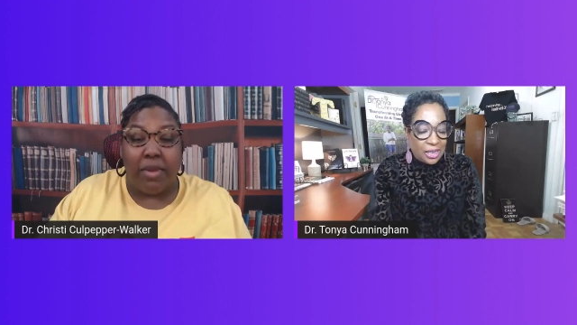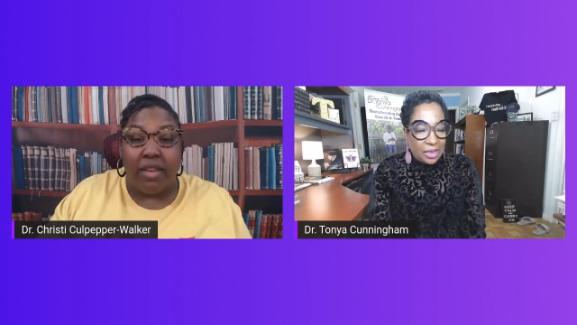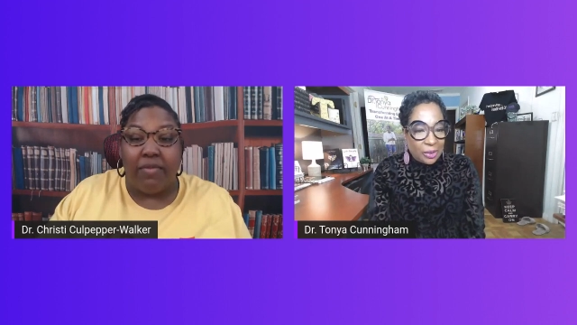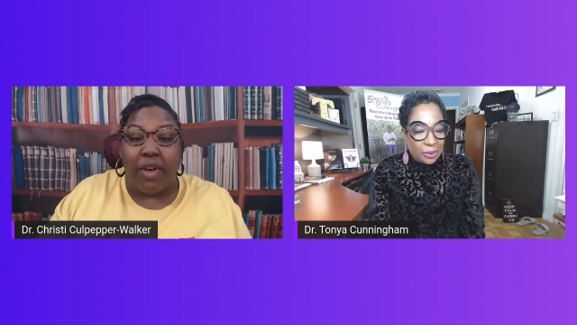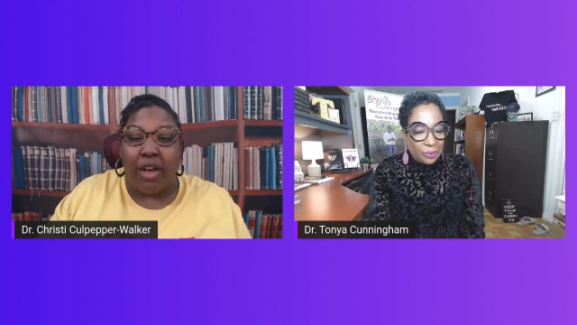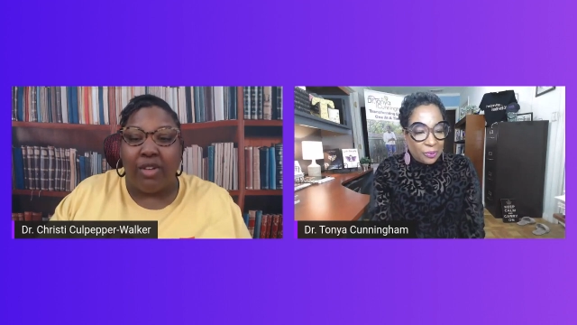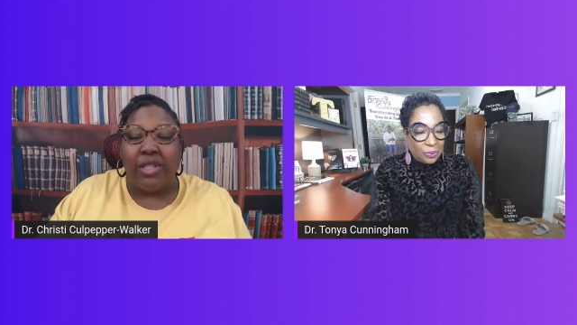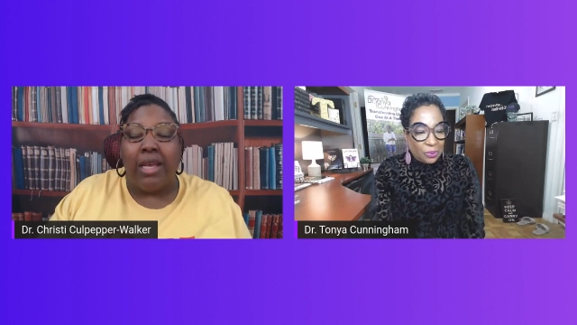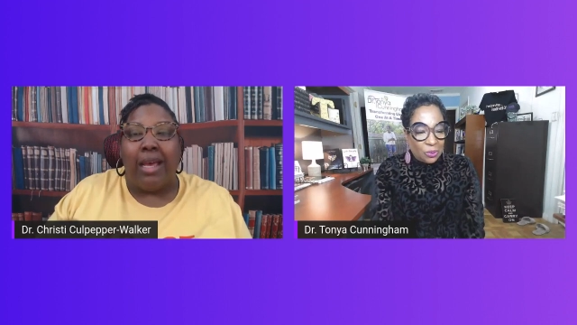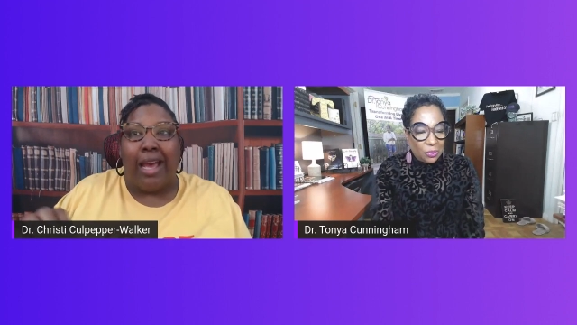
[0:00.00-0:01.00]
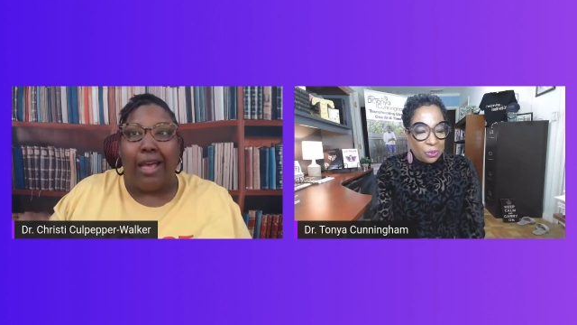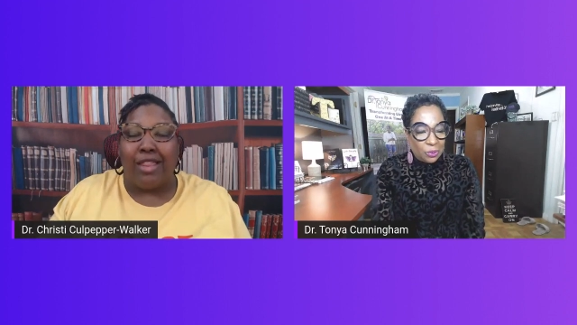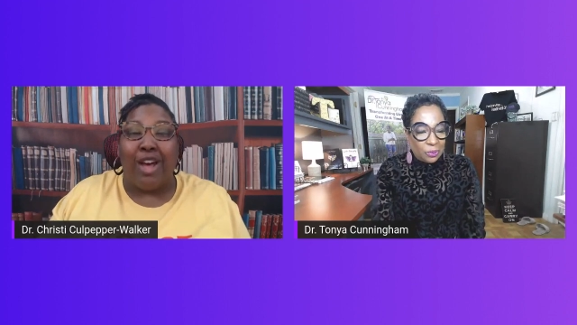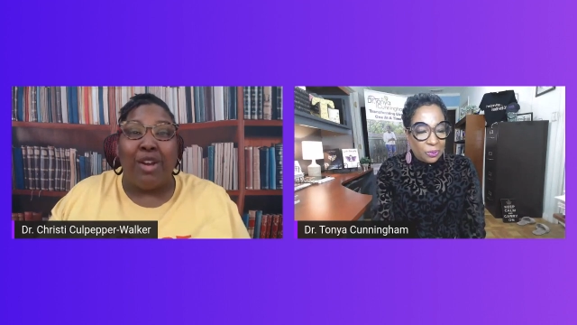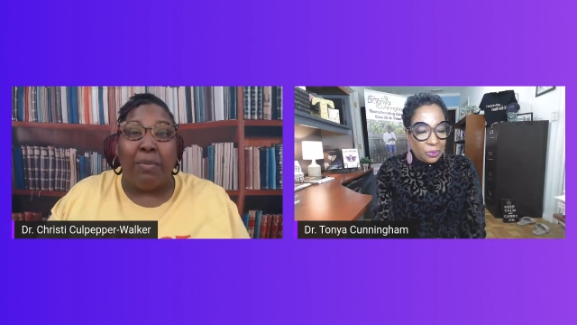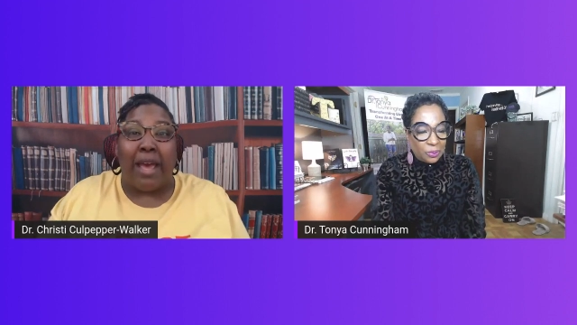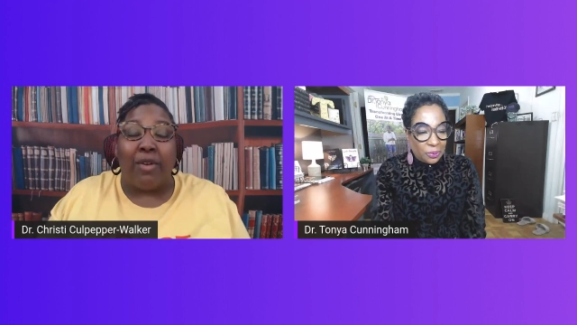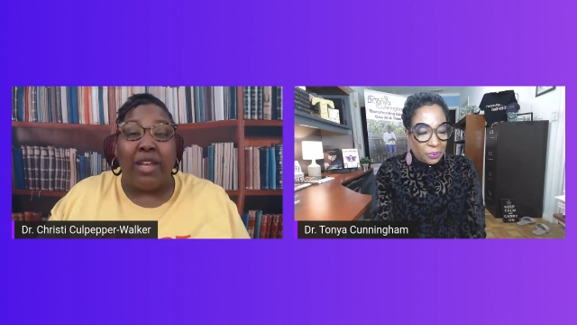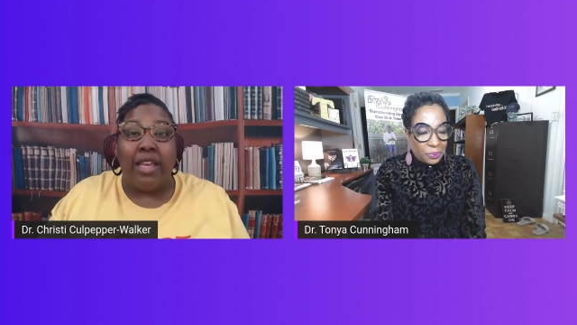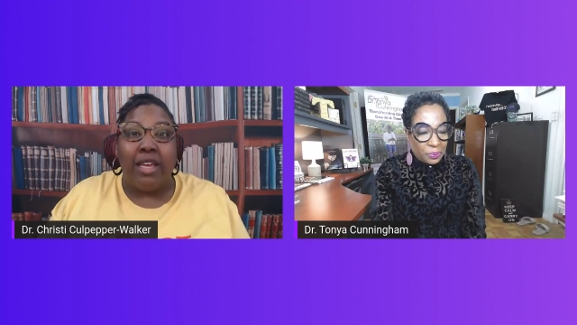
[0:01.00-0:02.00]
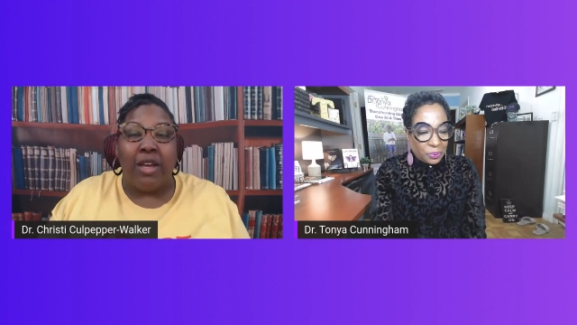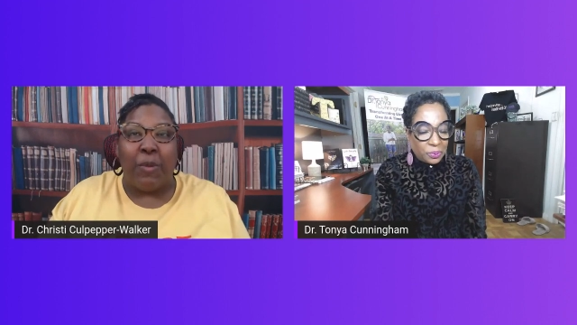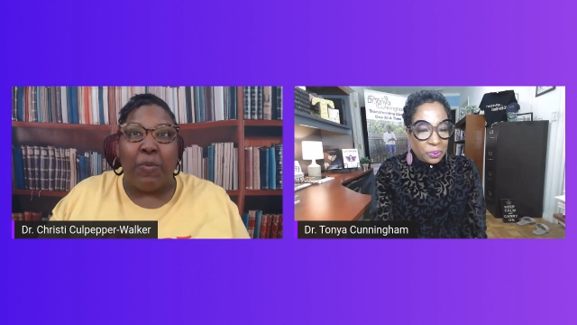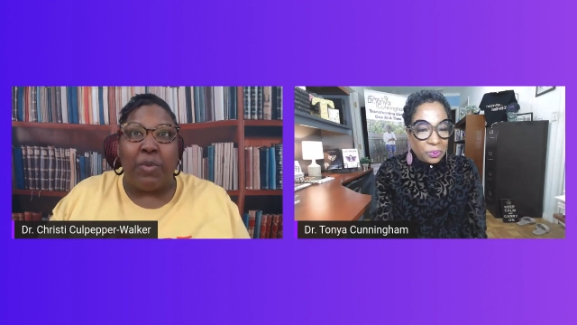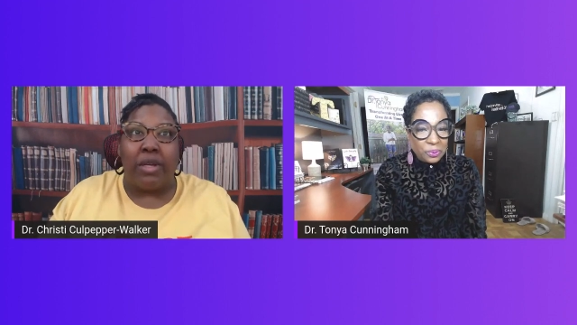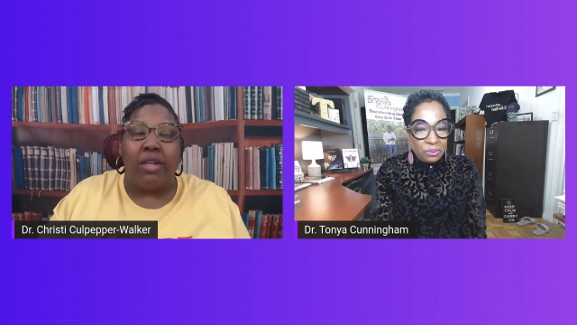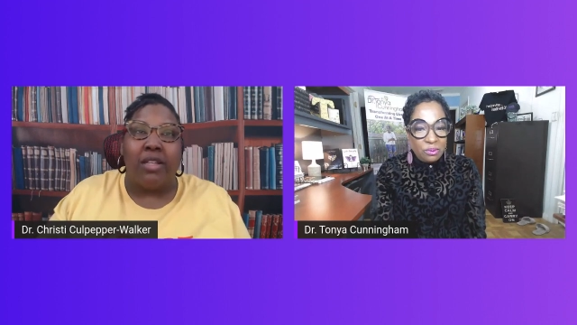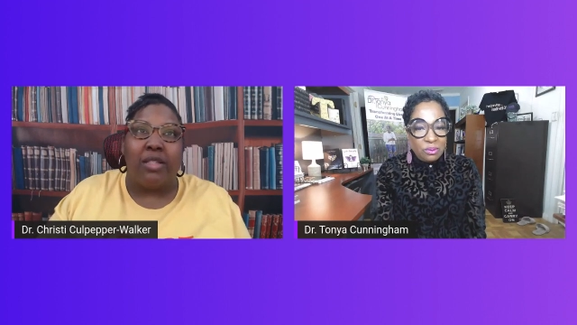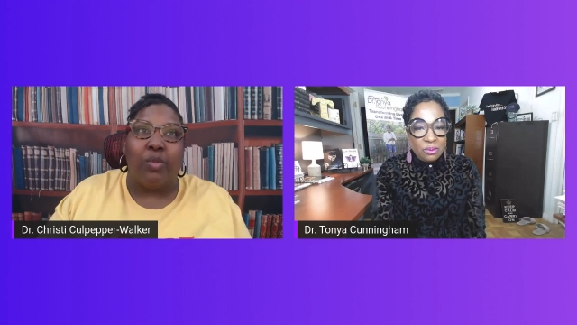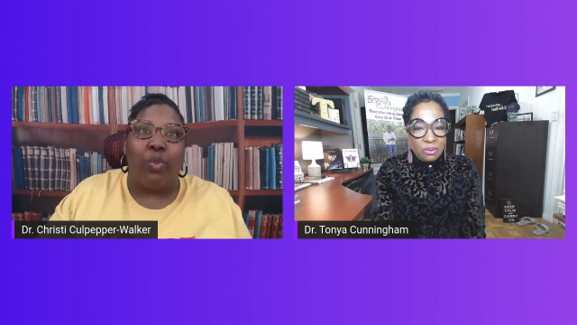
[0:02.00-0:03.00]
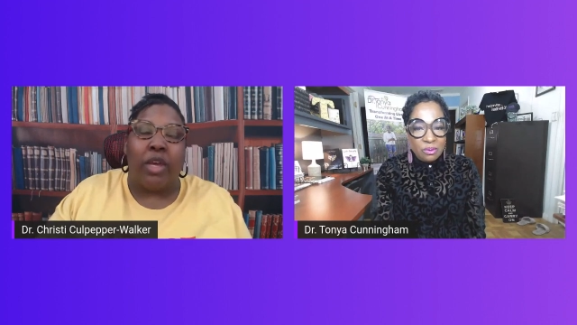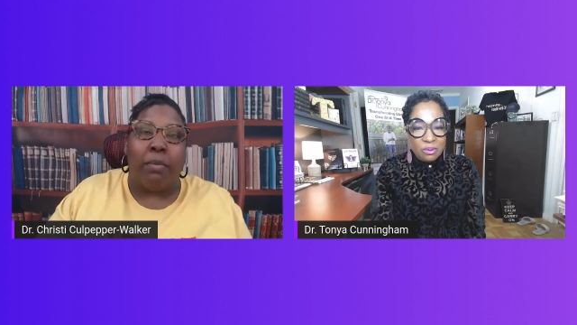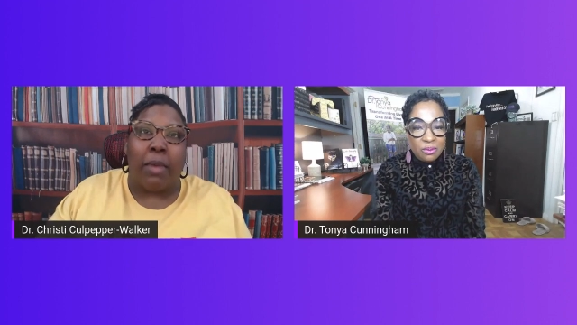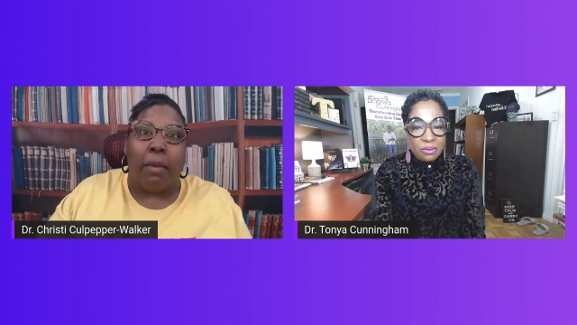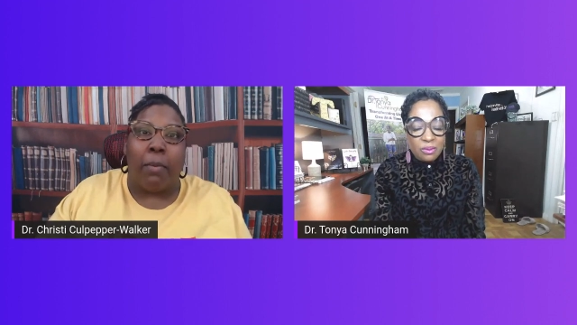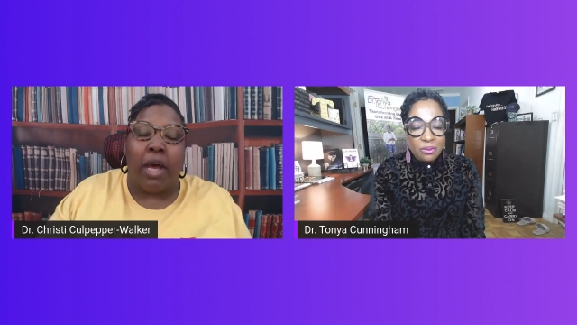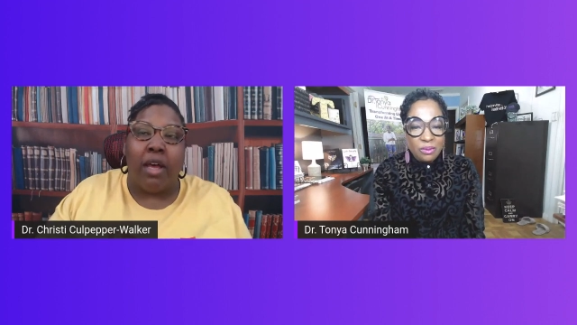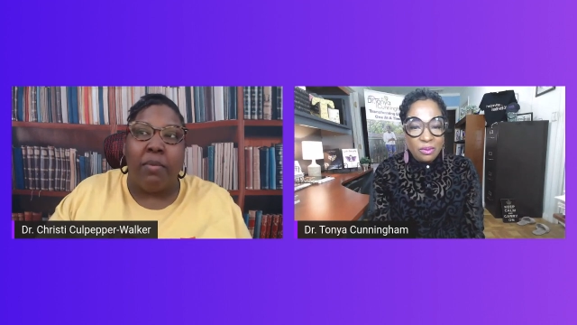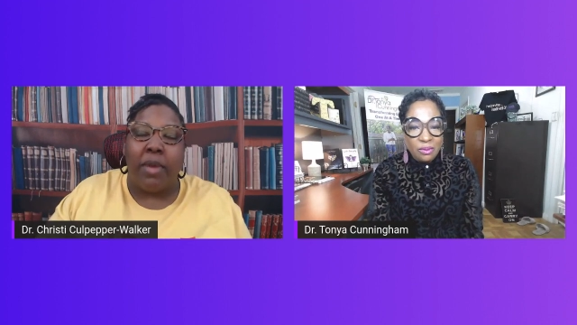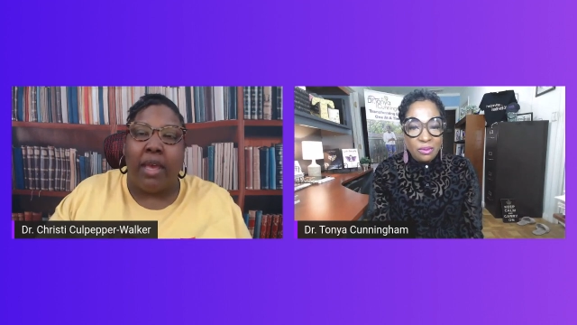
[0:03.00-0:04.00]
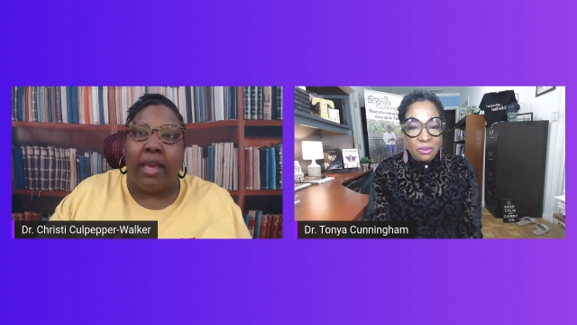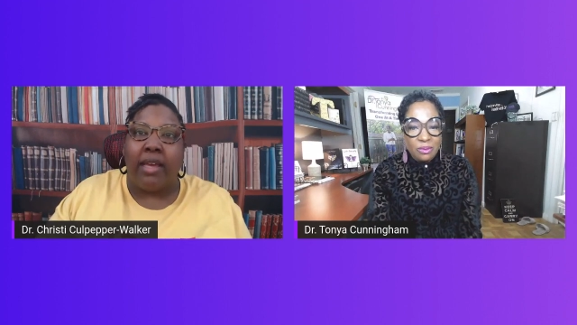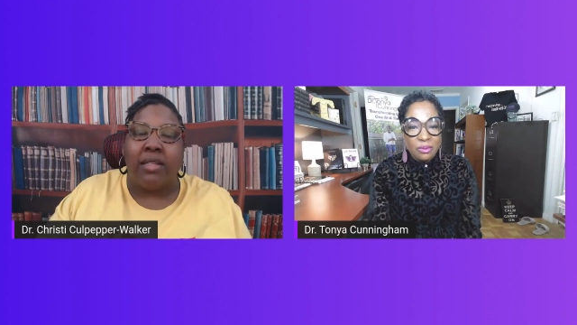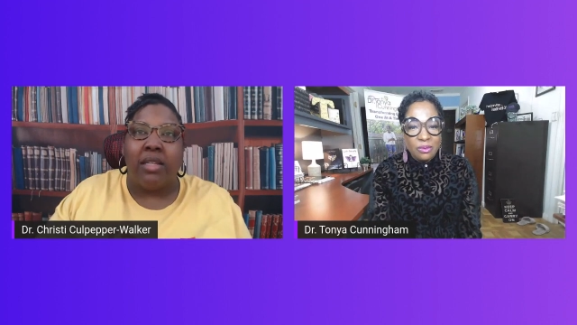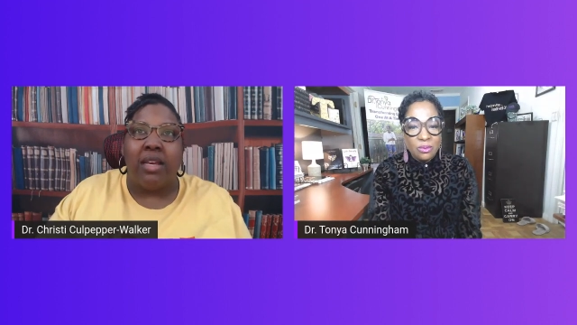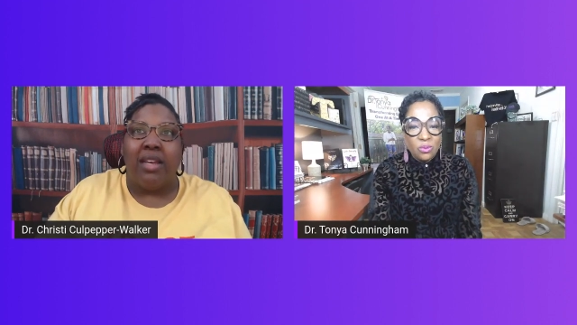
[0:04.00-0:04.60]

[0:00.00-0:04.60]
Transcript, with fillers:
Speaker 1: pitfalls. I thought about him because when my mom passed,